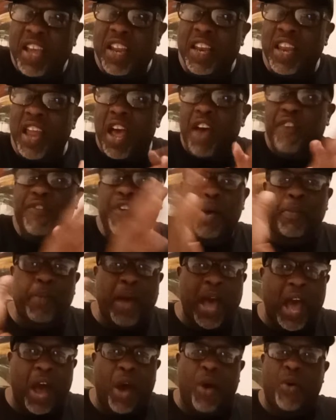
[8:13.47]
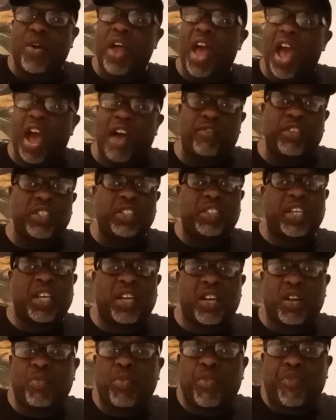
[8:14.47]
Now, if I'm out having
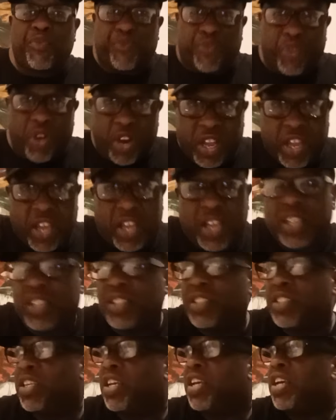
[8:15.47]
dinner with friends,